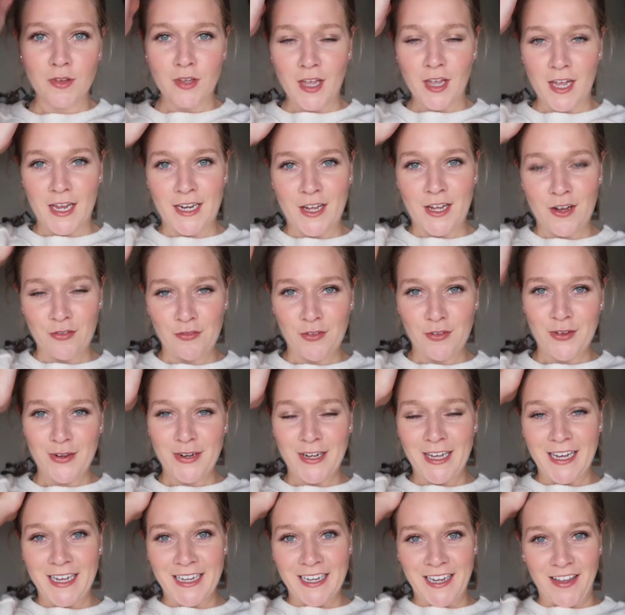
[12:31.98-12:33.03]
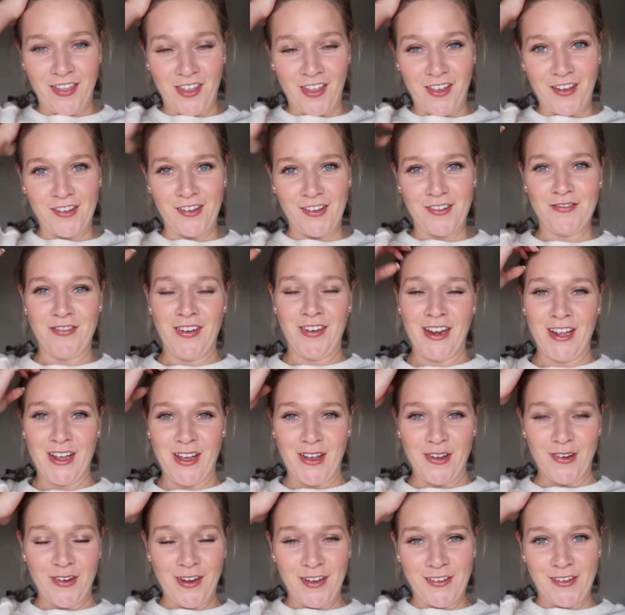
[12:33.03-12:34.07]
I now feel like this
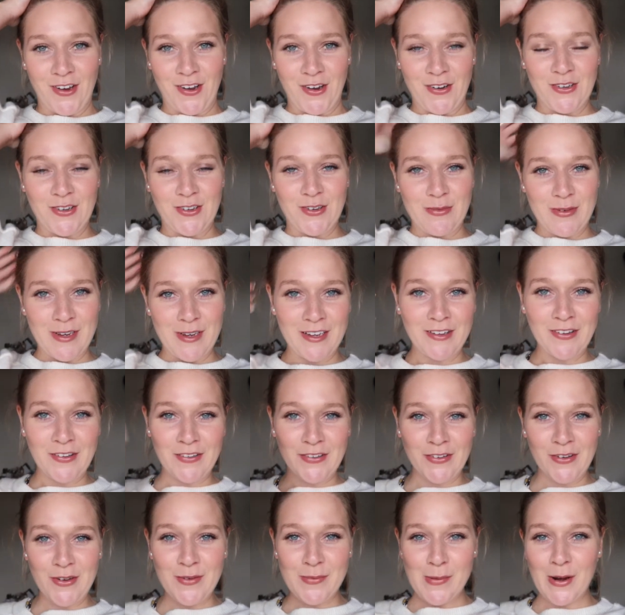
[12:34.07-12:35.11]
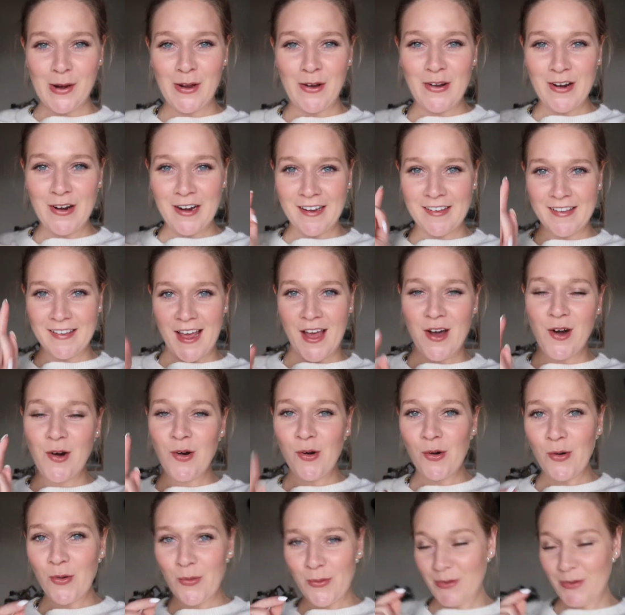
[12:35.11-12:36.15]
video is going to be super long because that
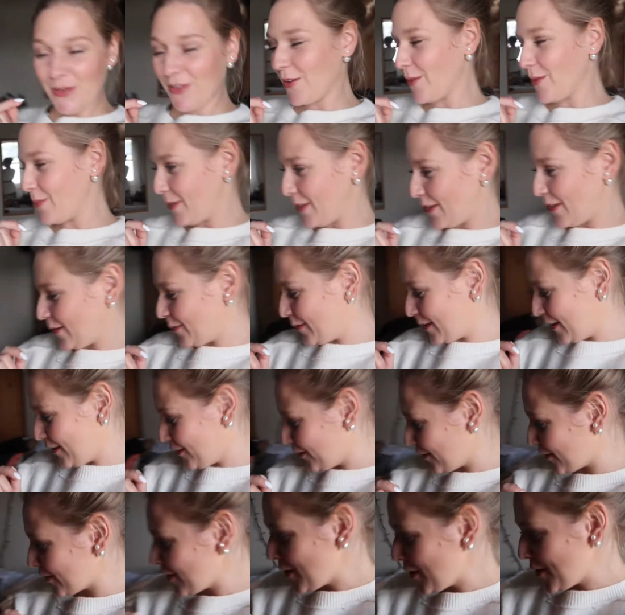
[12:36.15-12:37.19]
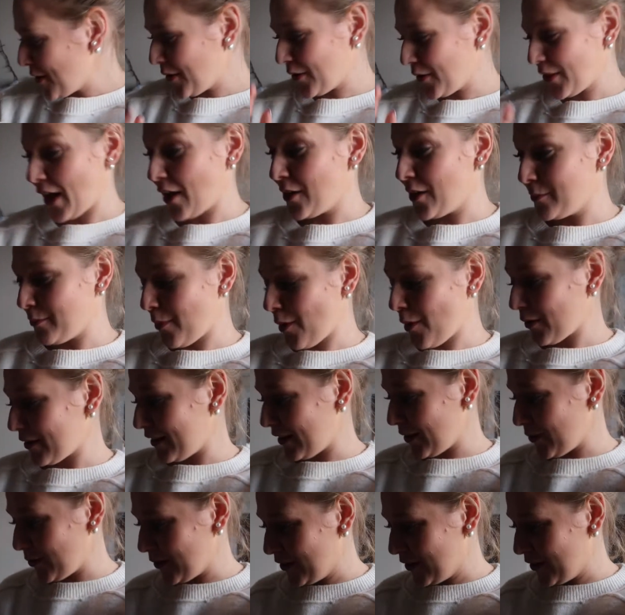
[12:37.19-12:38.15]
haul was super, super long, or that unboxing